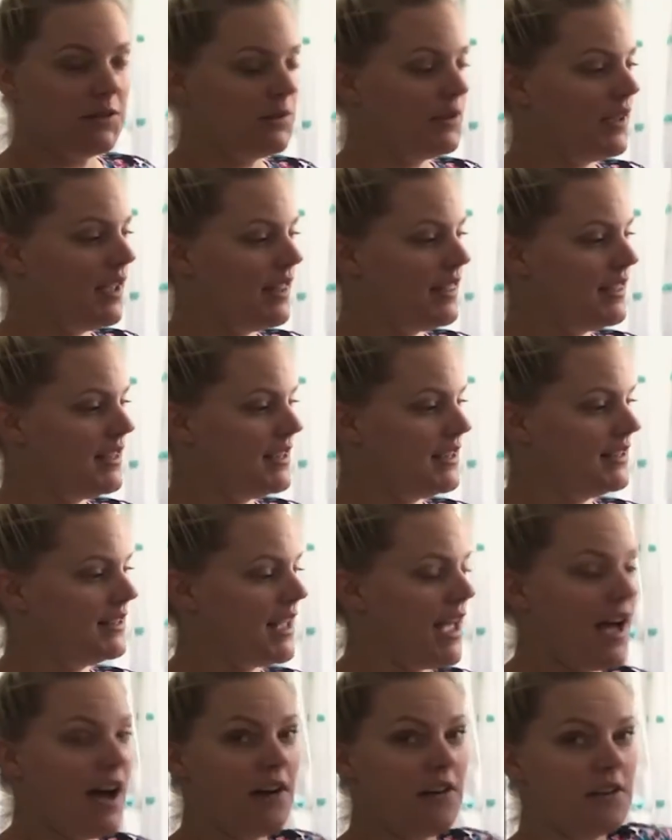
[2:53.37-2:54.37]
to get this
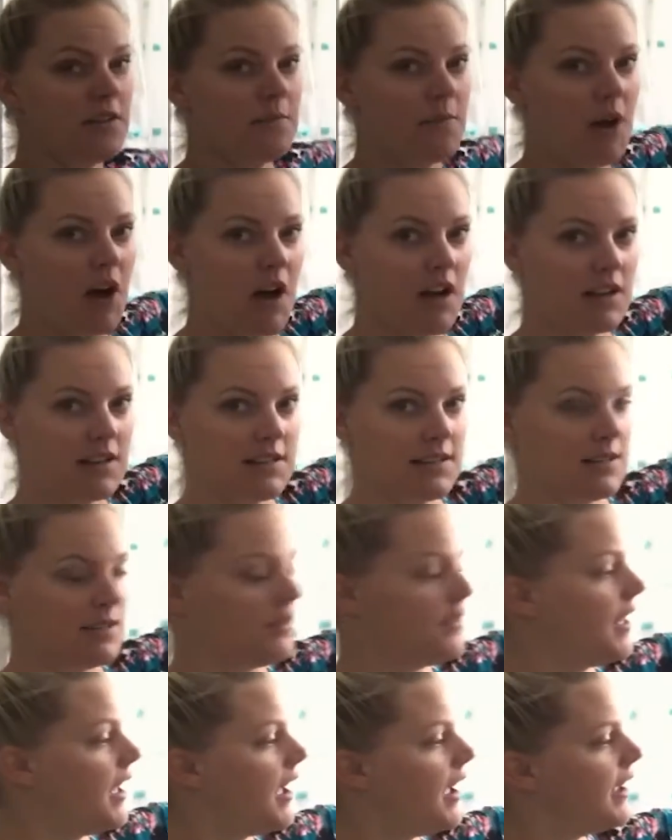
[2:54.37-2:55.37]
out of the box
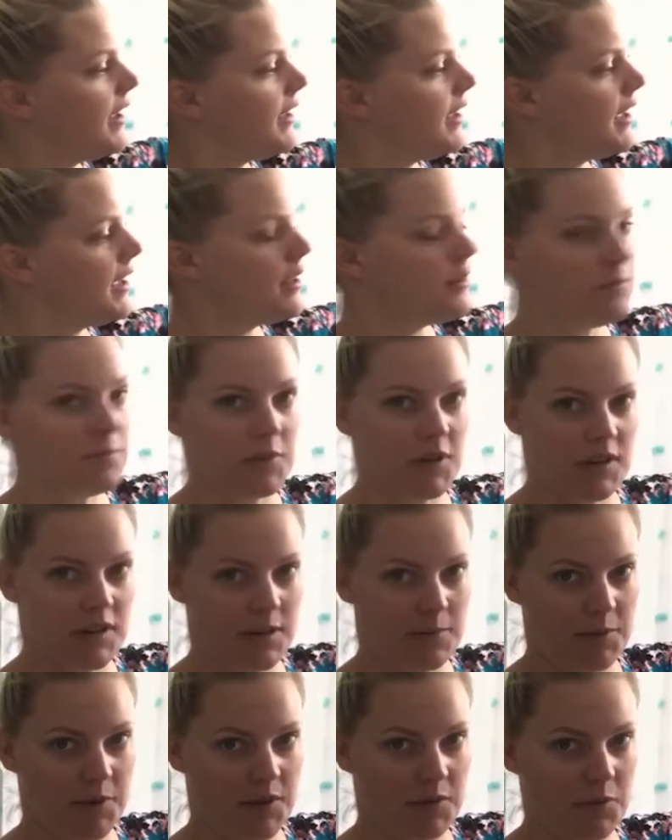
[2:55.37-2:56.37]
so that I can put
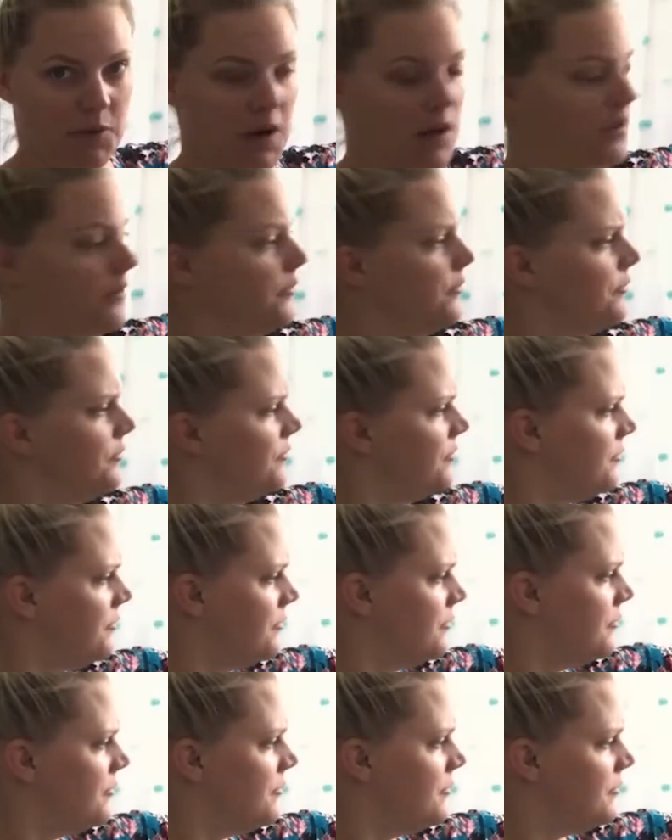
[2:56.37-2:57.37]
it up on the wall.
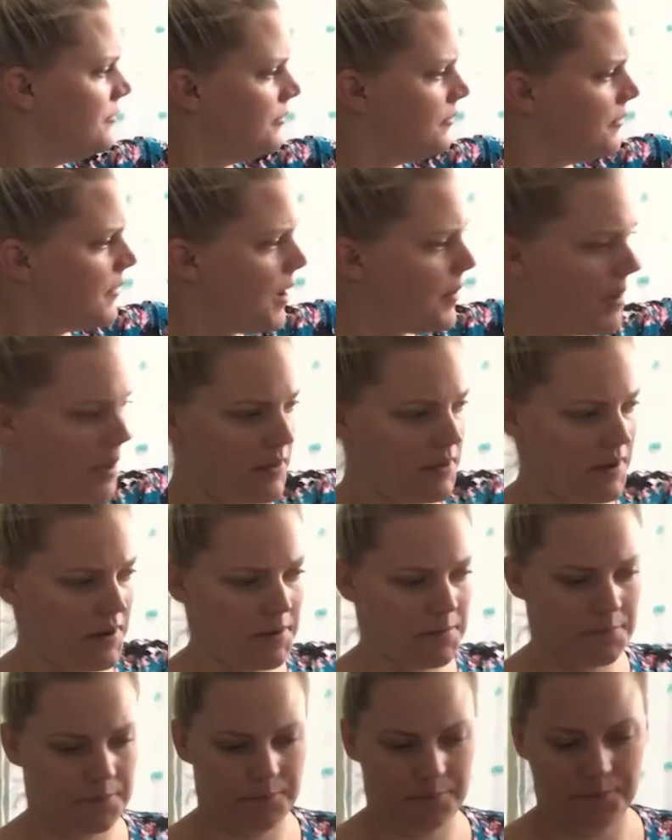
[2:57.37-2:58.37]
About
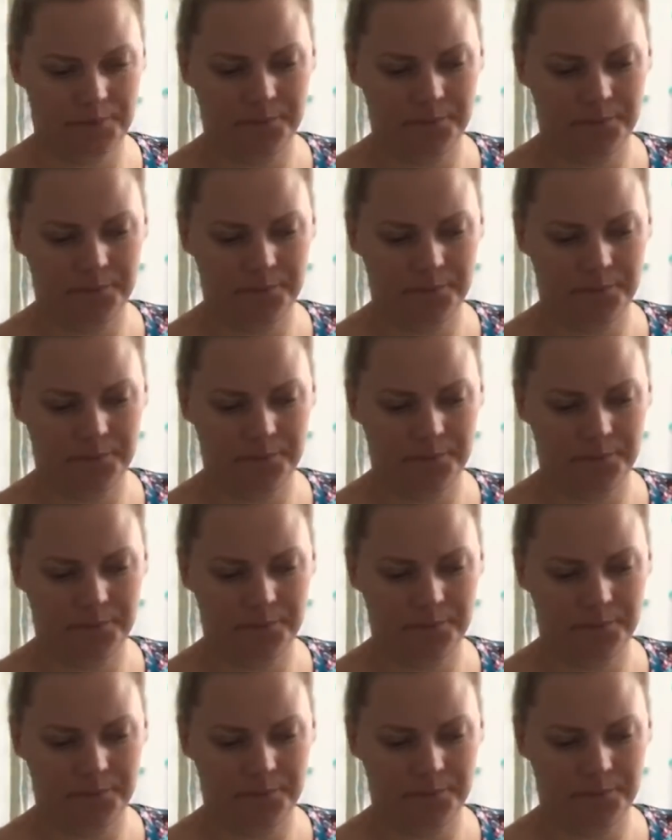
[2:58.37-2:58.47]
there.